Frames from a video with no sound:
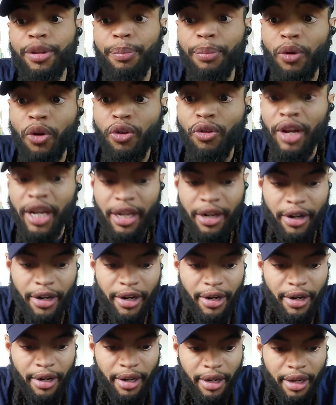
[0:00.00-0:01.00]
the Bull
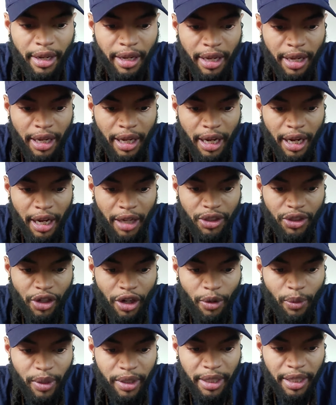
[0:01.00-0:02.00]
Rider, I'll
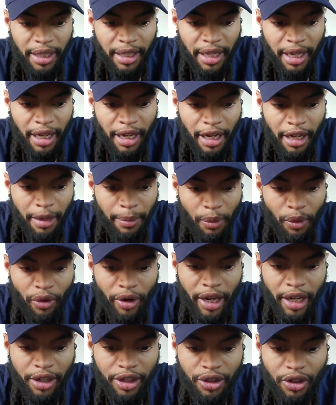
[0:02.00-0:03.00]
start with the Bull
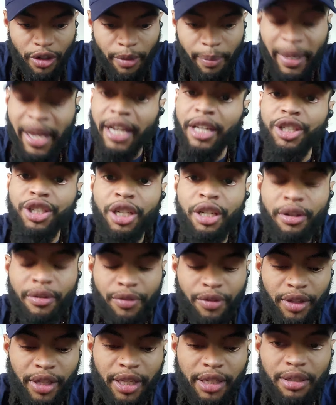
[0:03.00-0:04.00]
Rider. So the packaging
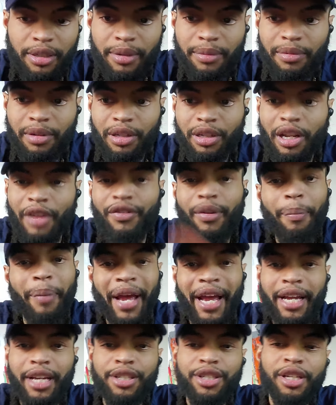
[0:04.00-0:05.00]
for this. Love the
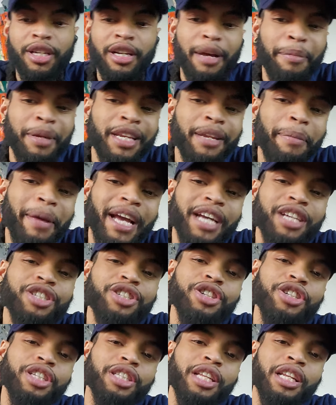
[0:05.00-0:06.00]
packaging. I mean, the
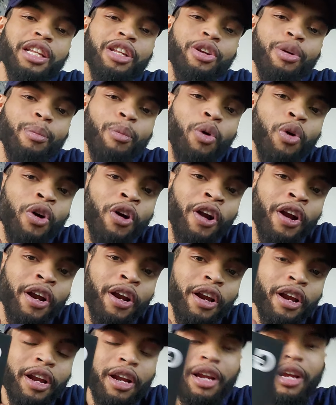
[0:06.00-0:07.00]
packaging could have did a little
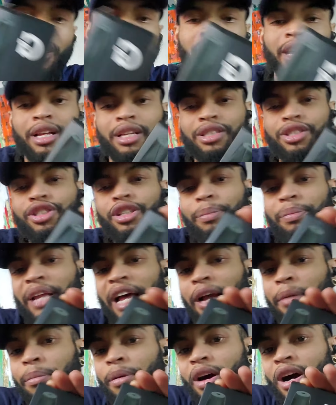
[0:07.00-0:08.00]
more. It's just a
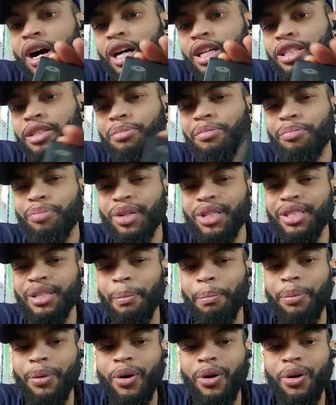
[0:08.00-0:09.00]
black box. Pretty
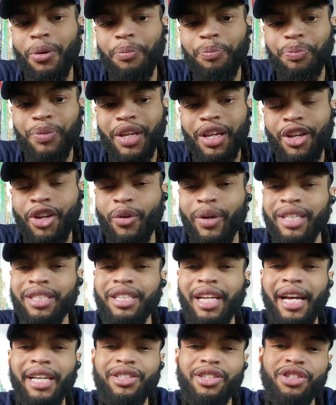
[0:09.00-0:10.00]
simple. You know,
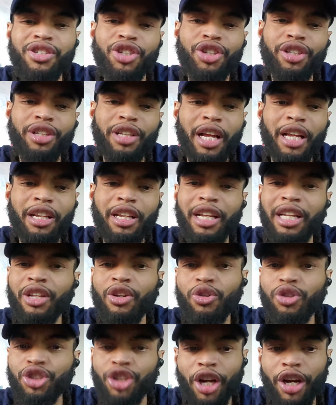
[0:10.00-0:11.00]
inside is just a
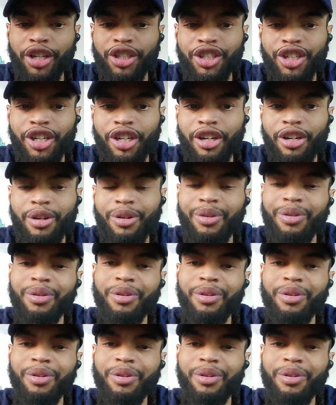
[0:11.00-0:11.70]
little charger